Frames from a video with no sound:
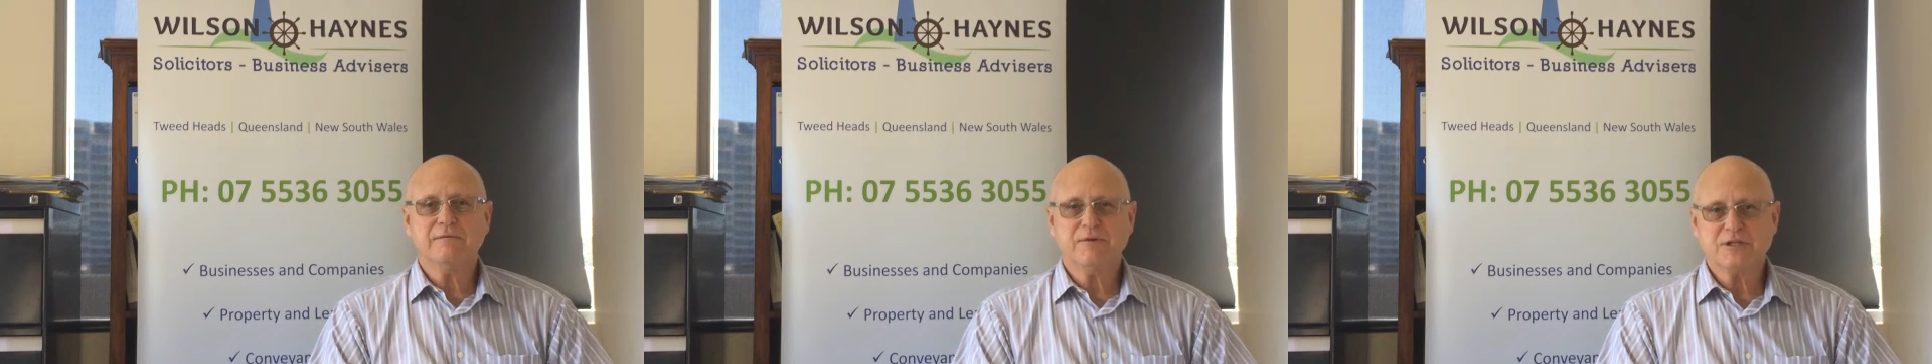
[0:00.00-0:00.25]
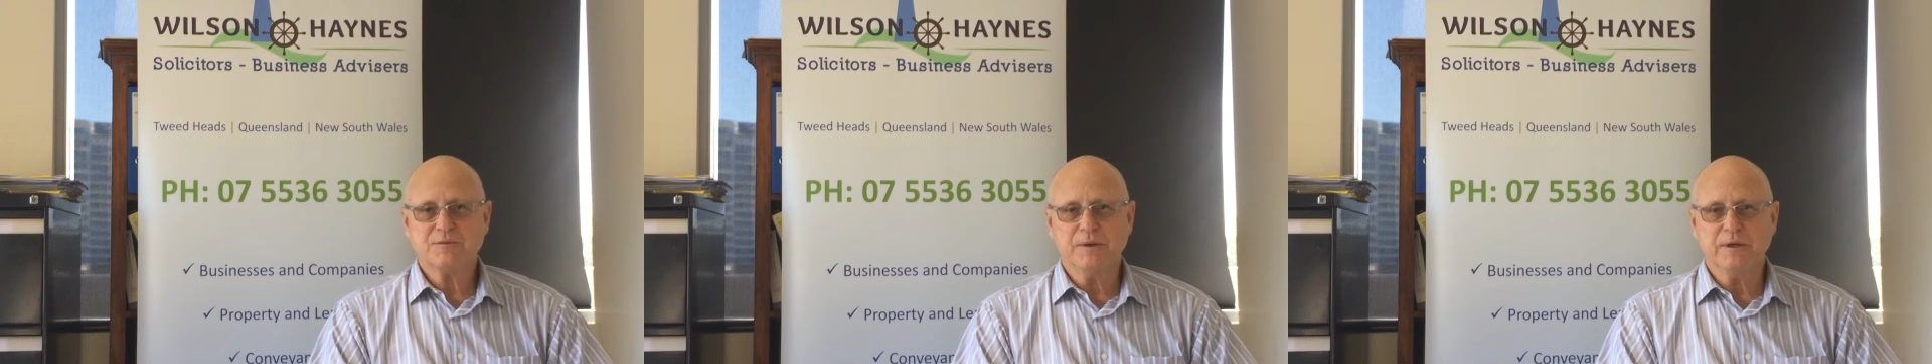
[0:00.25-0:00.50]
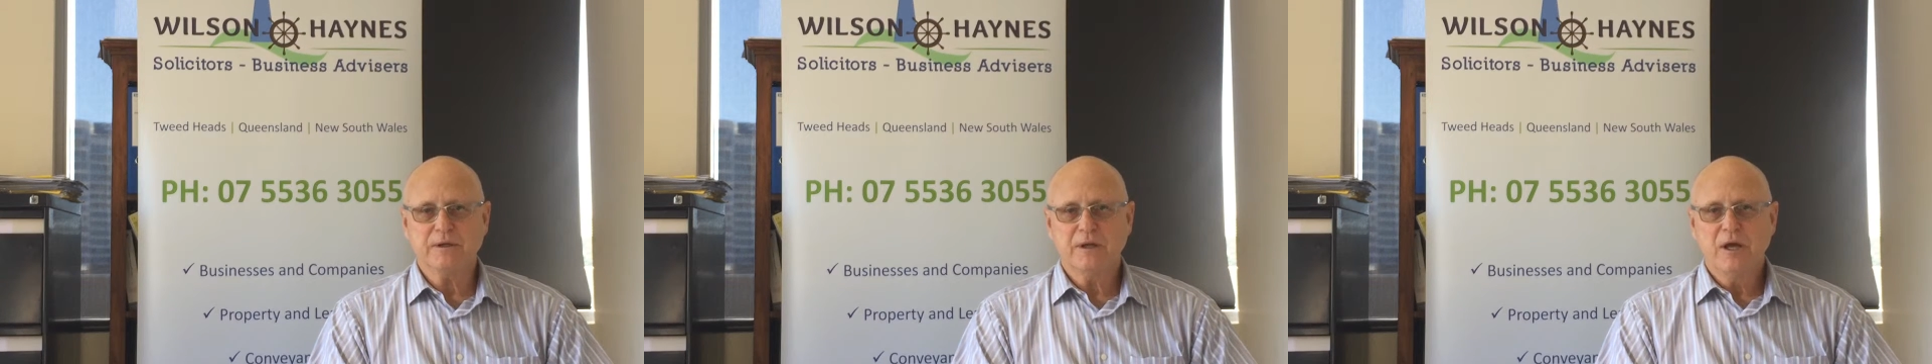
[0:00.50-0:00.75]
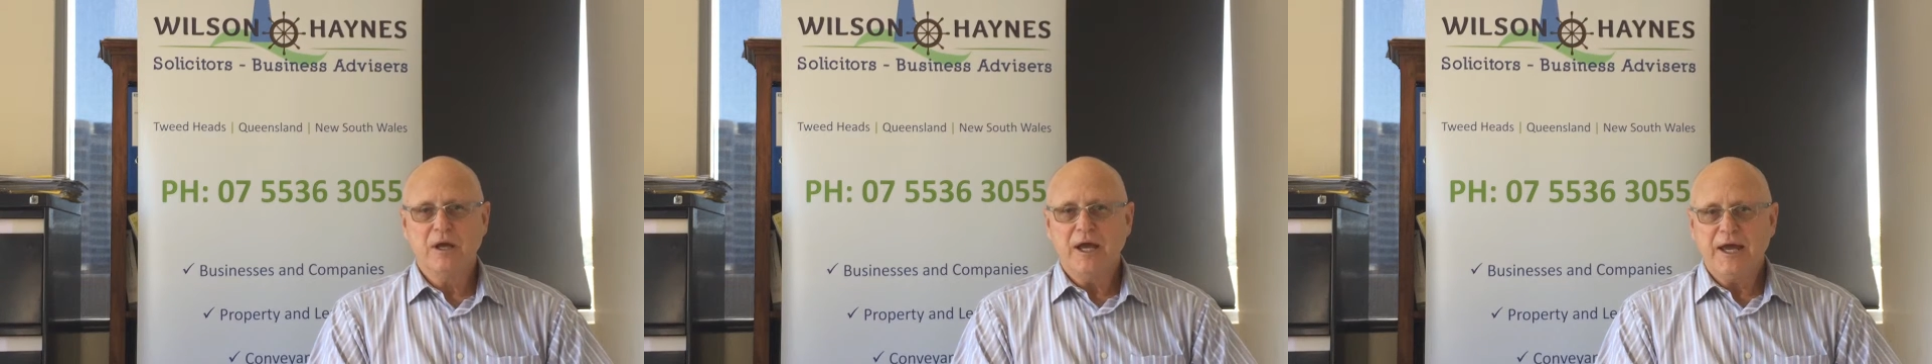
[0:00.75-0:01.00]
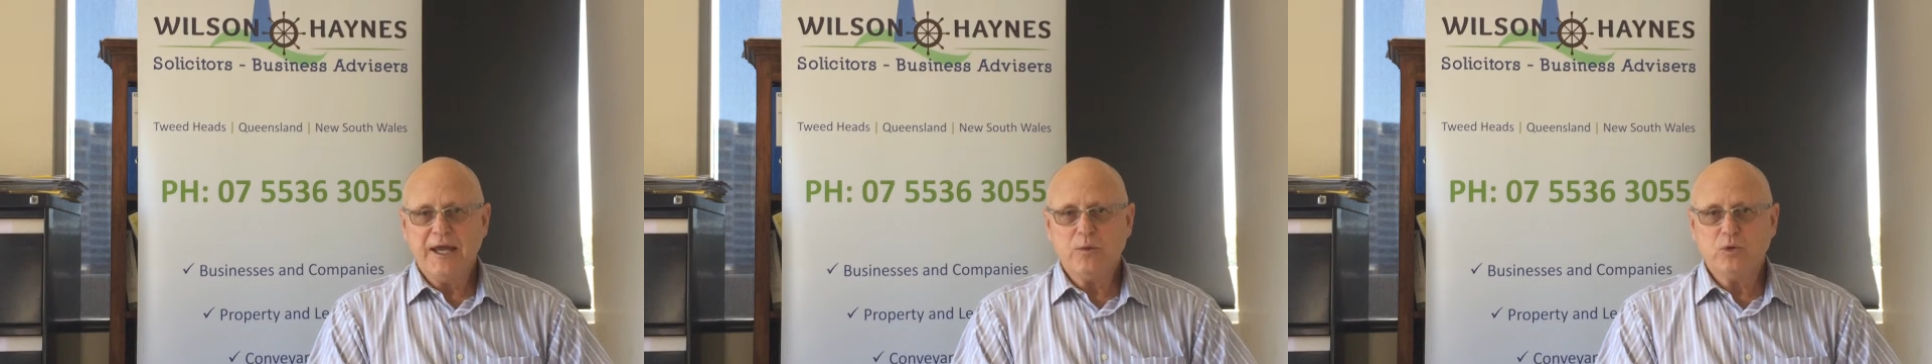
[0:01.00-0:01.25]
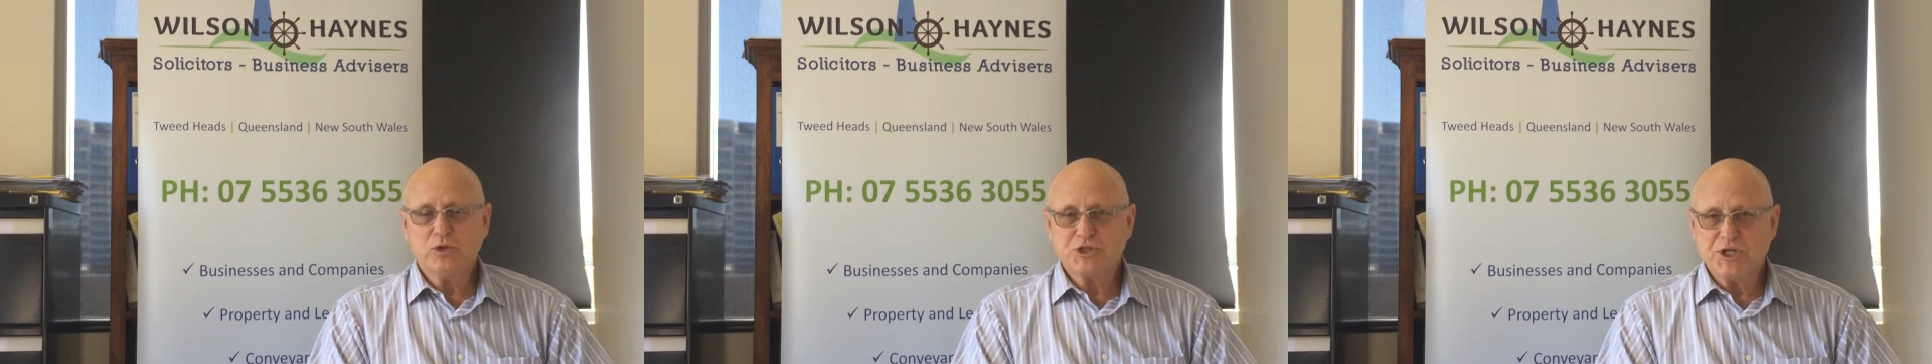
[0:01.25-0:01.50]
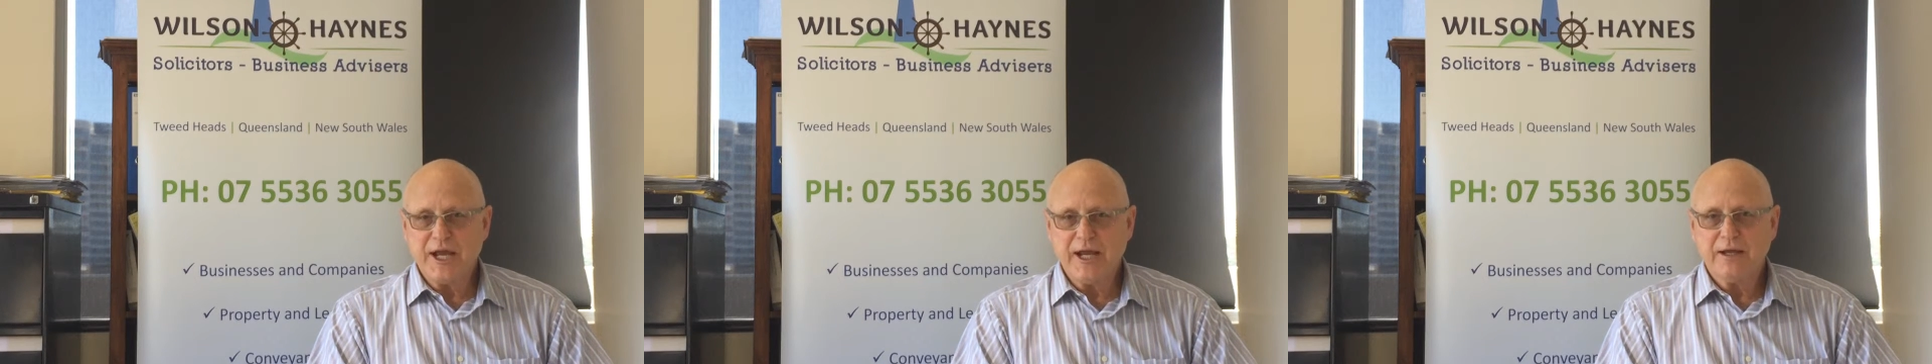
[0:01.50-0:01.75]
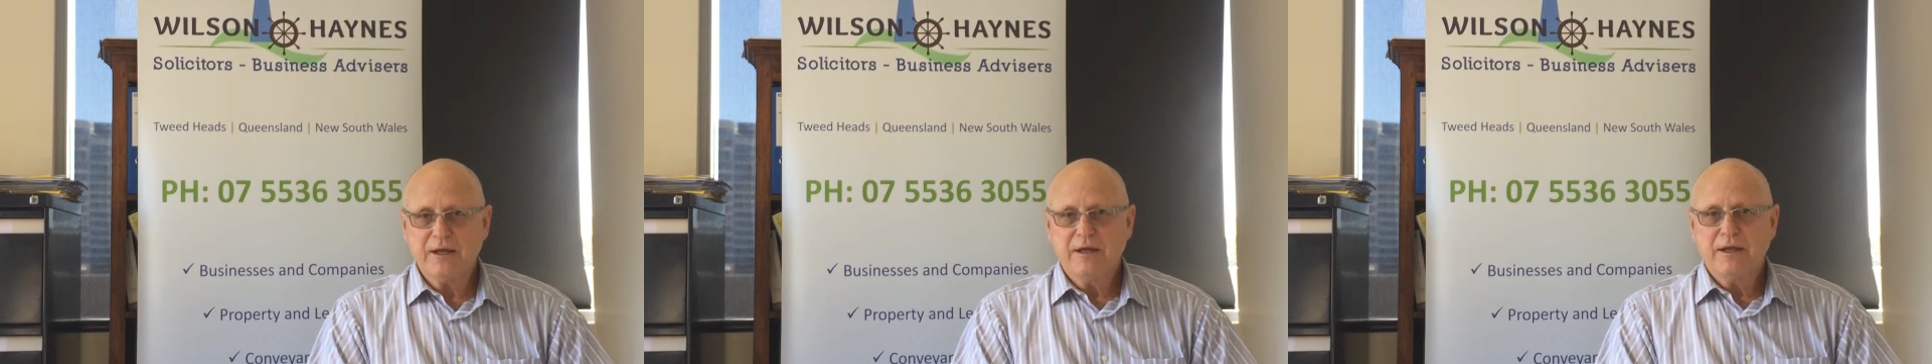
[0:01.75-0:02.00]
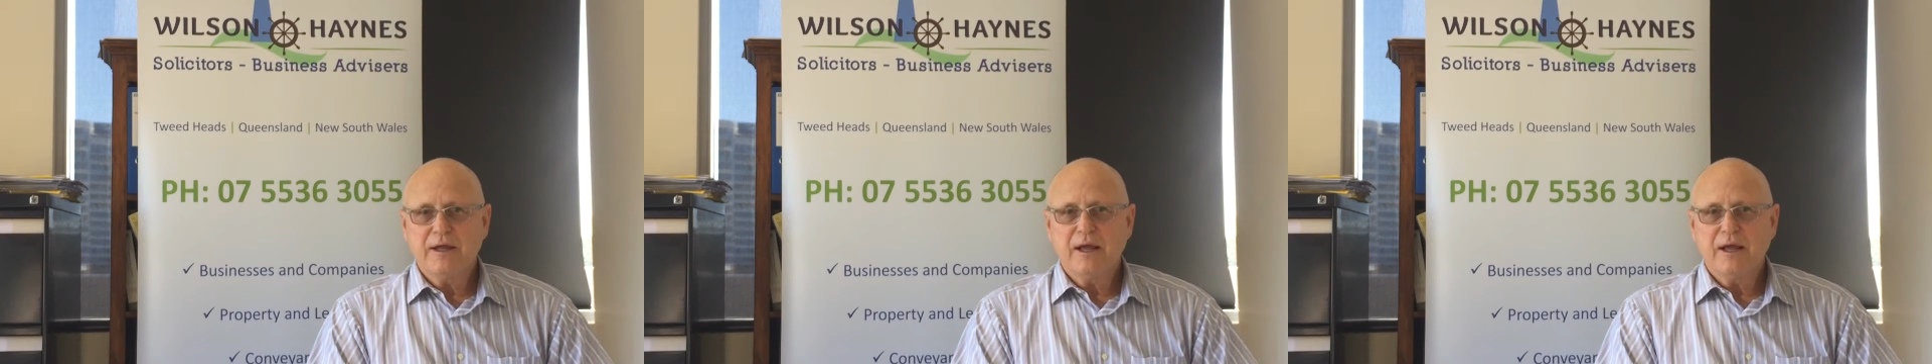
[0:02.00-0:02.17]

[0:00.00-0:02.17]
investment. He will check